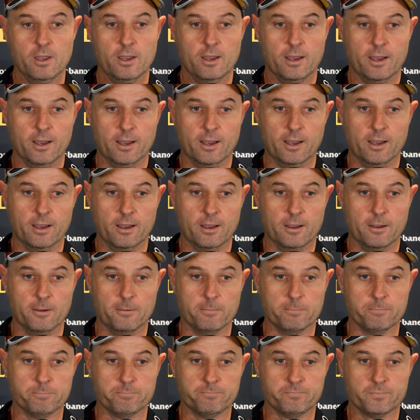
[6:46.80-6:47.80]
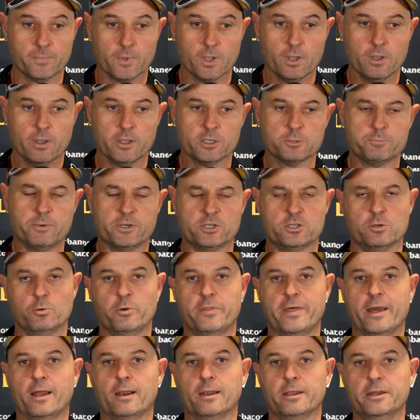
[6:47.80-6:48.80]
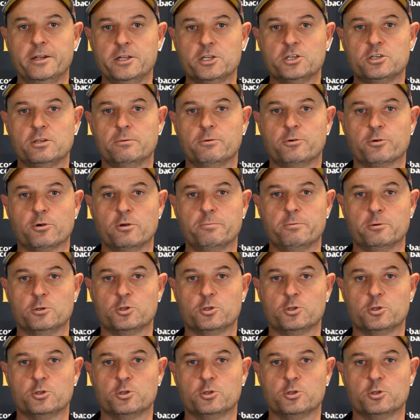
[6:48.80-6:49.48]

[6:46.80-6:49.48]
especially with our leadership group,